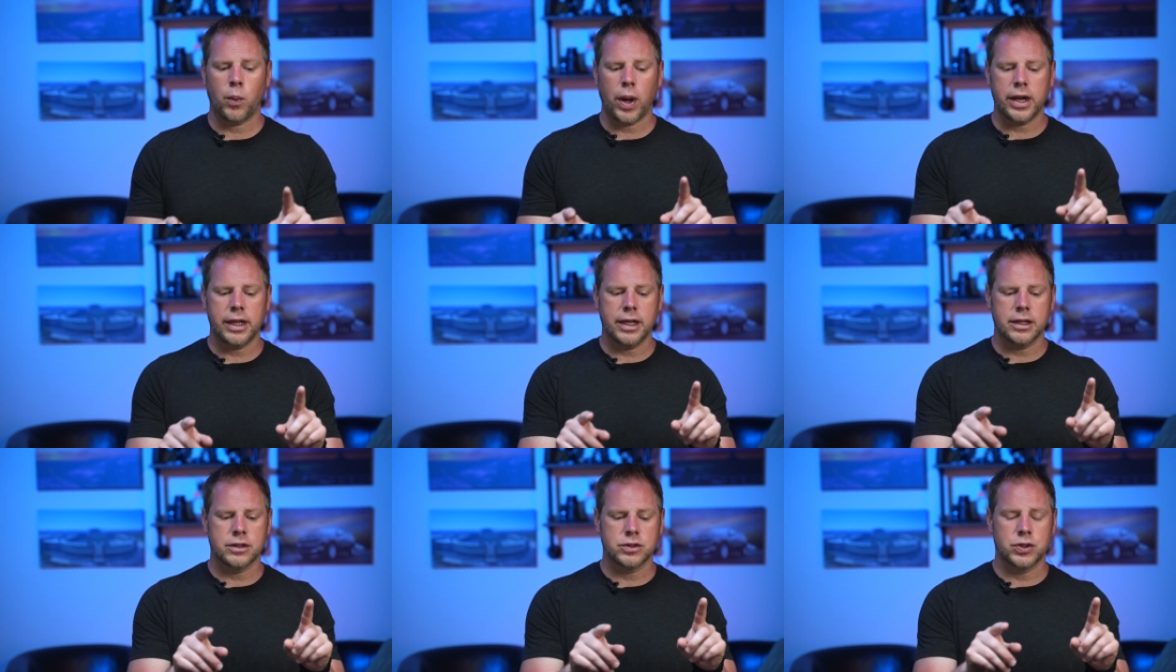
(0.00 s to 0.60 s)
went
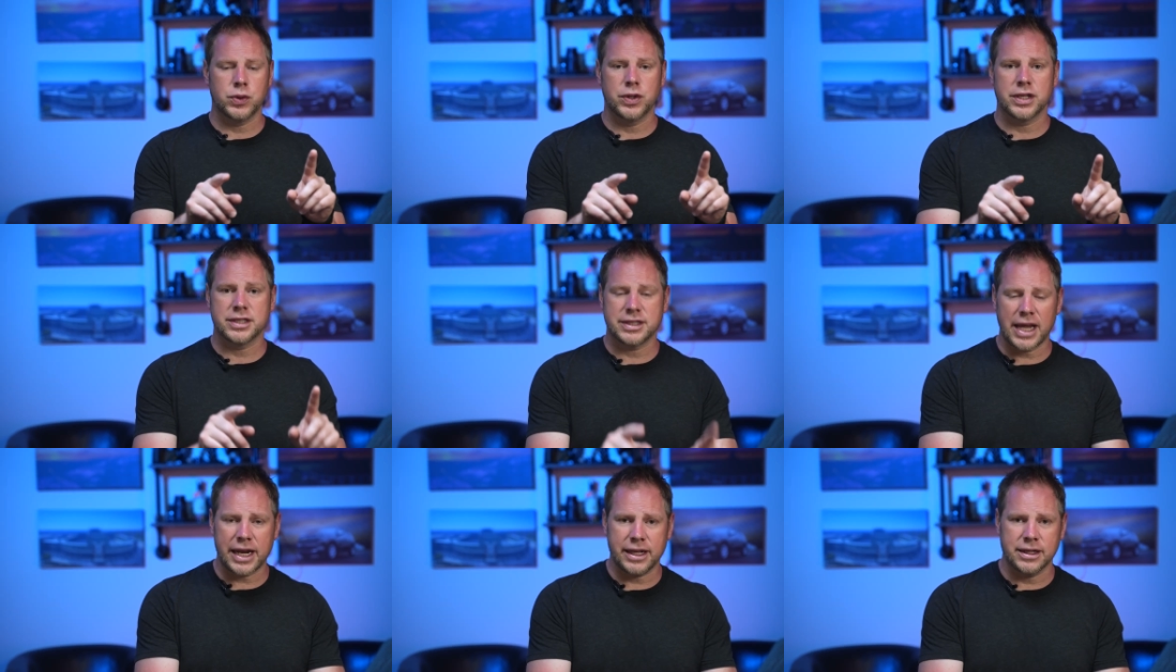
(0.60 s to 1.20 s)
into the
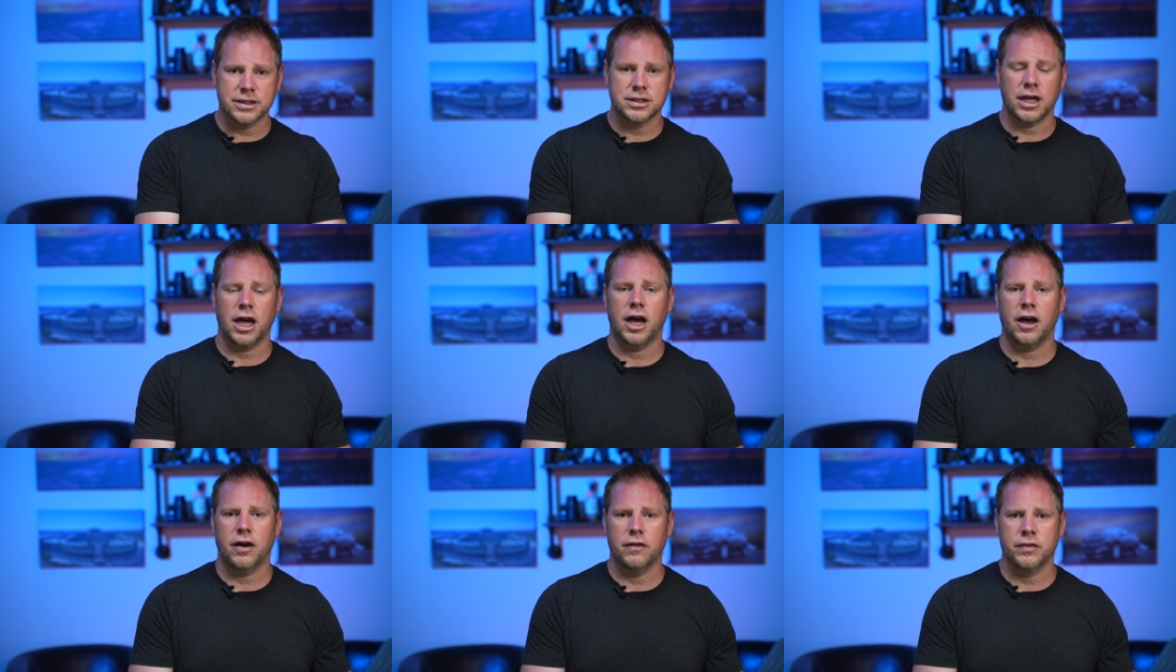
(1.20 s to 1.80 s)
settings
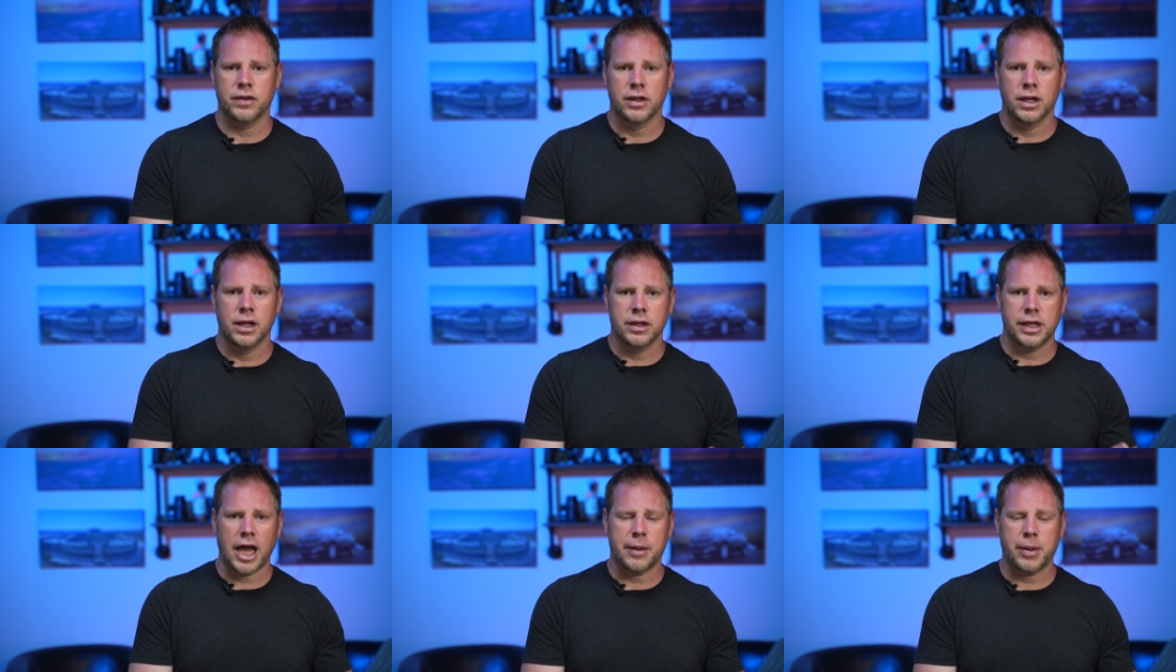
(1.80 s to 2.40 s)
of
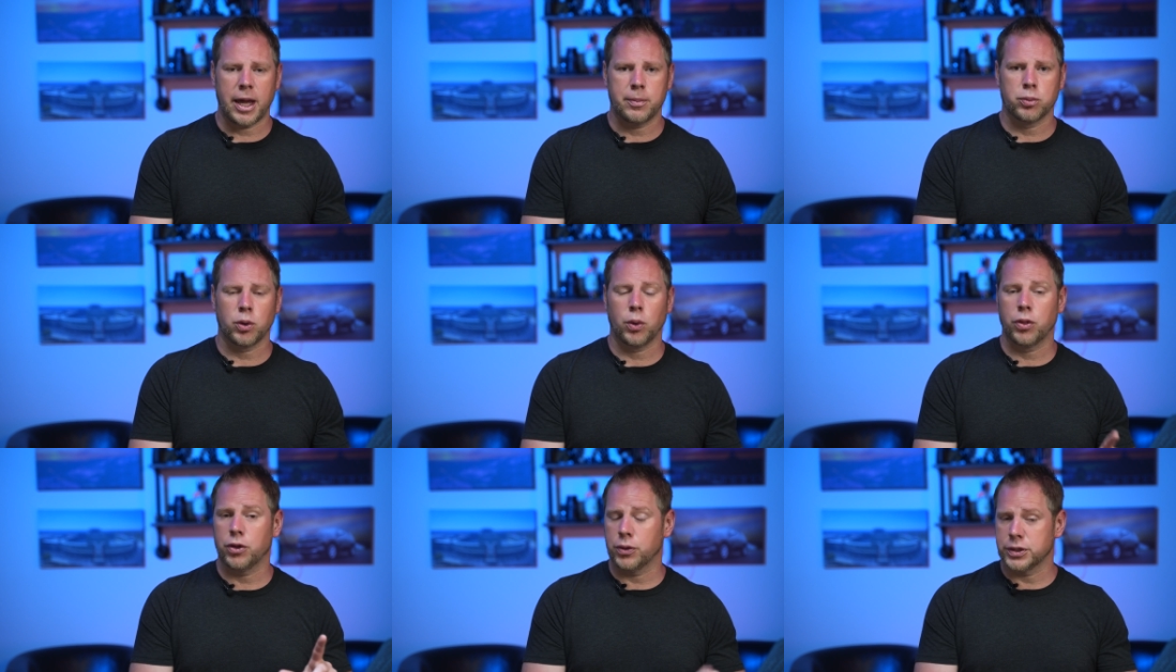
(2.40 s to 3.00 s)
the iPad
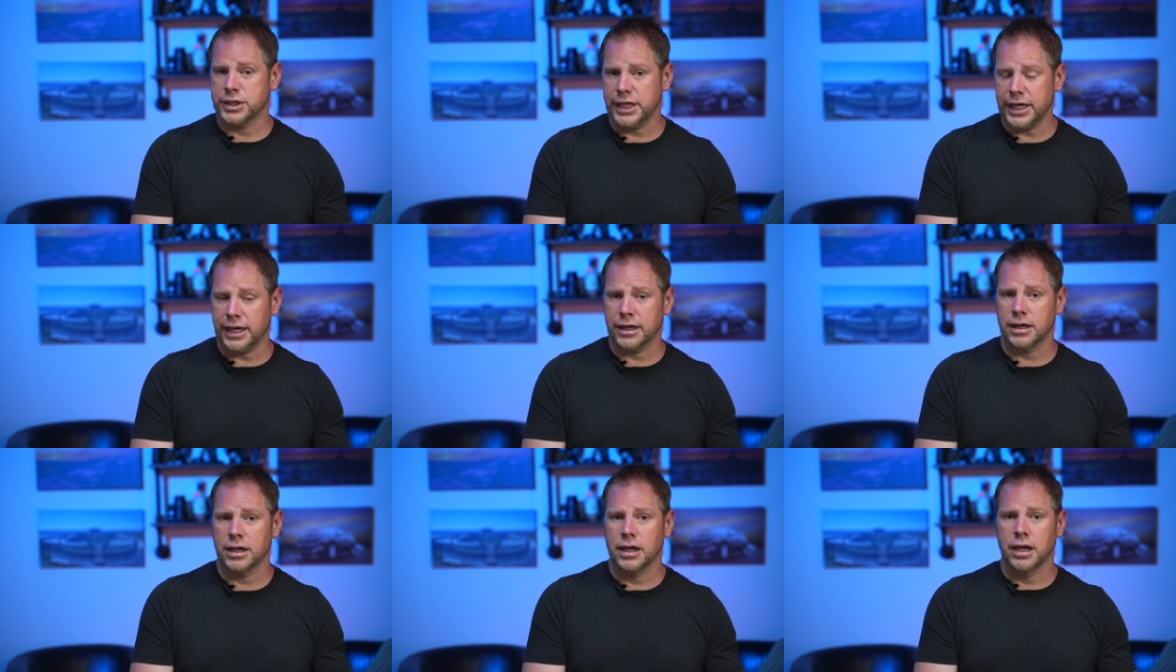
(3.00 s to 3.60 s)
Pro
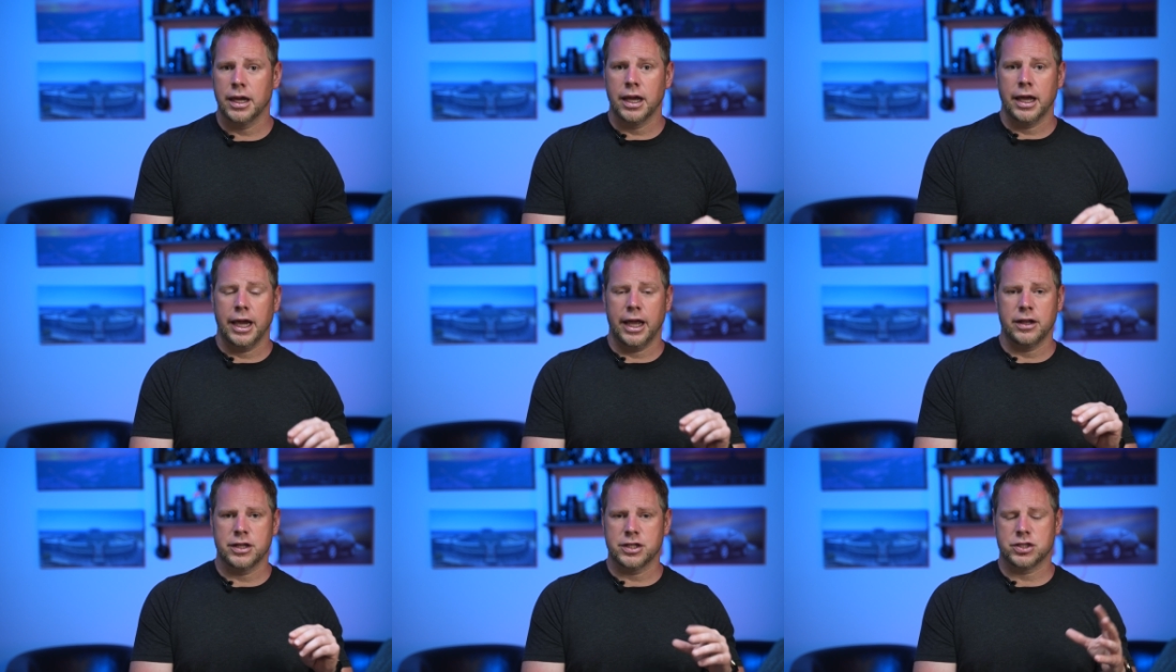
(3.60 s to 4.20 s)
13
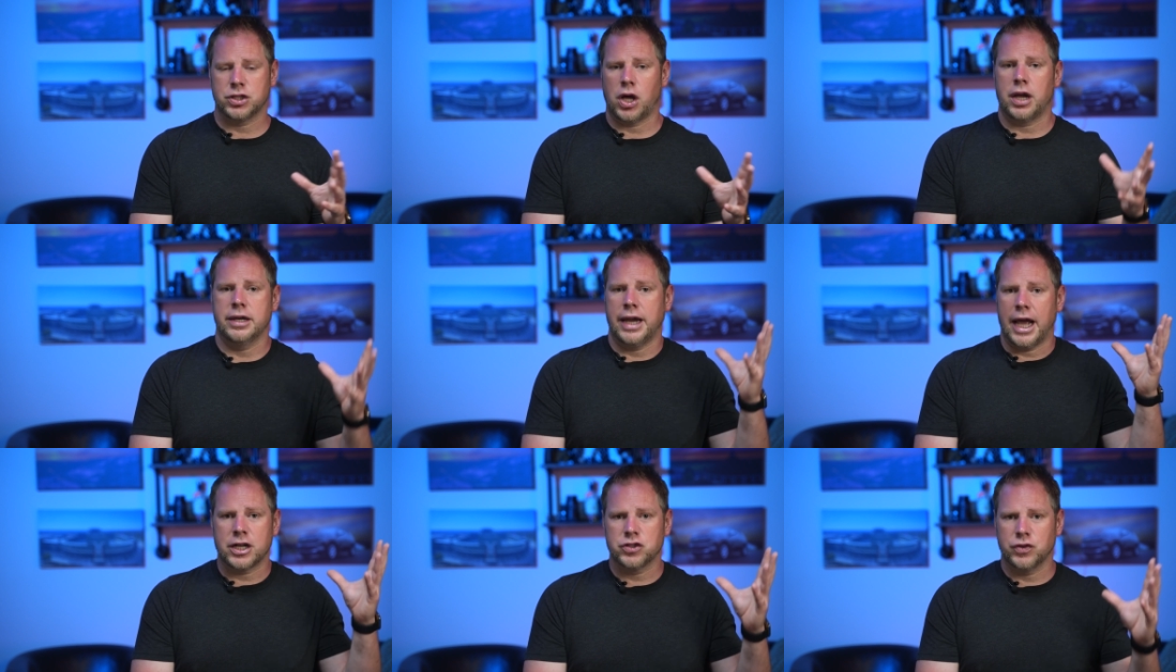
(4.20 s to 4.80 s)
and just thought
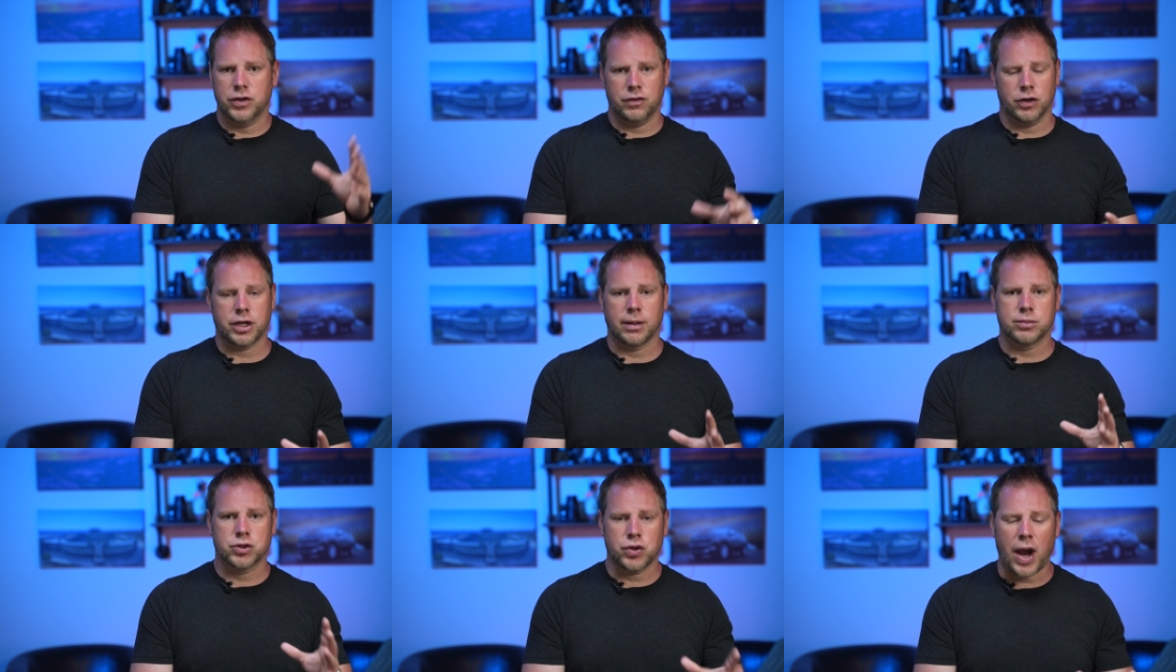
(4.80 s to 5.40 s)
naturally to look
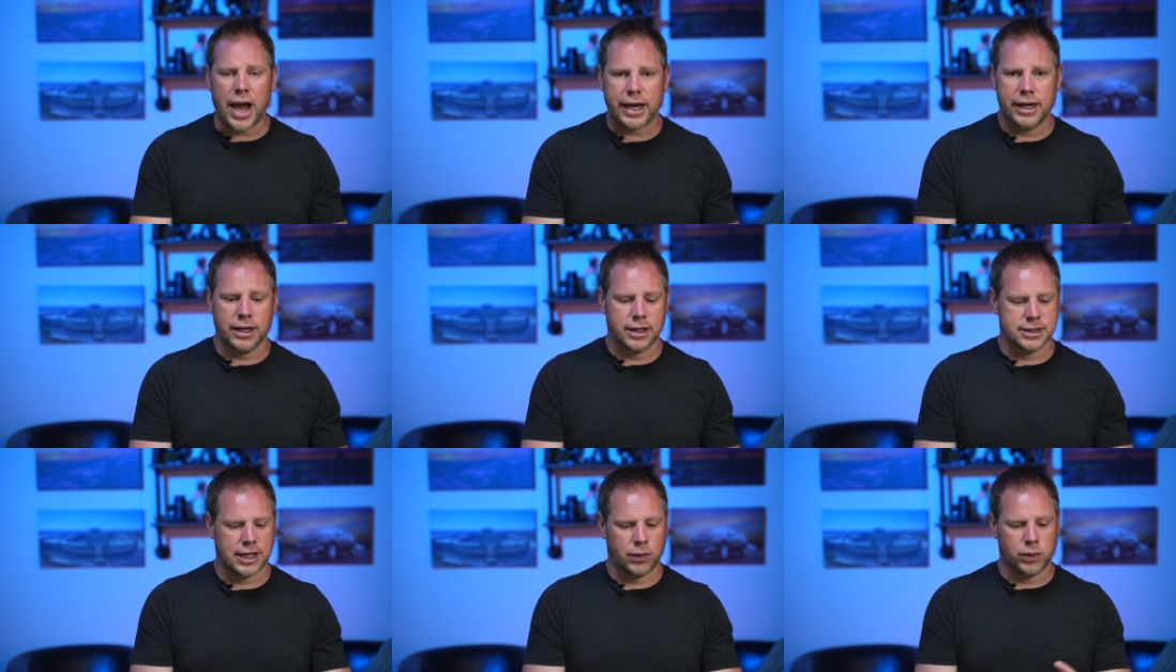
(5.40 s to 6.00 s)
up tracking
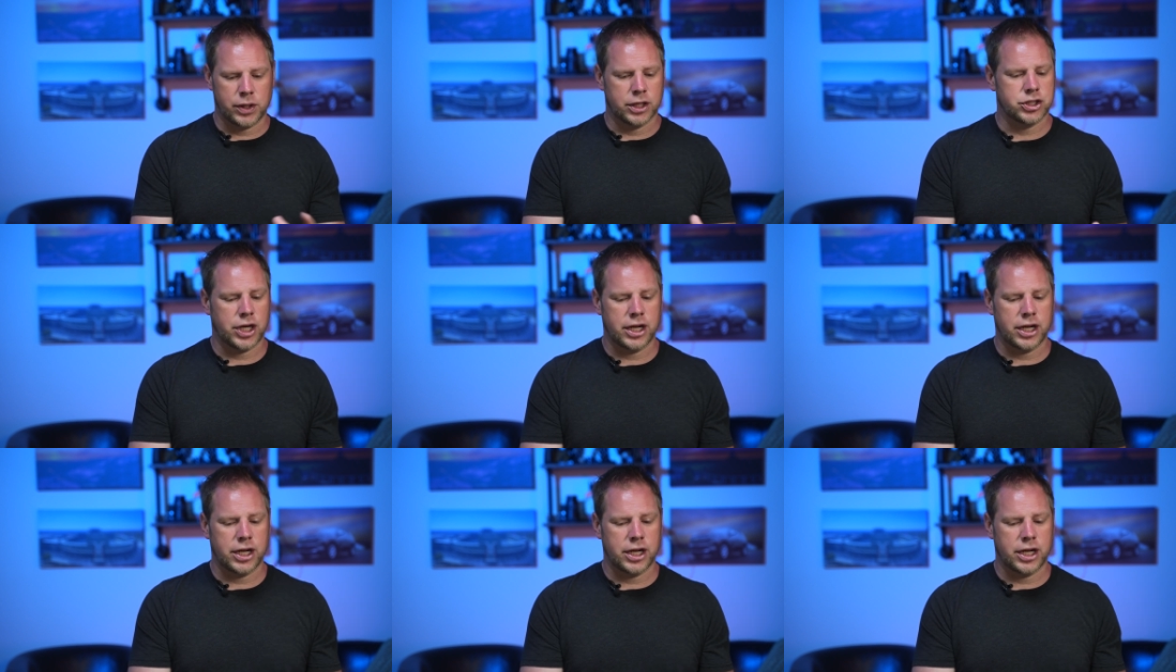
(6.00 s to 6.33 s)
because I wanted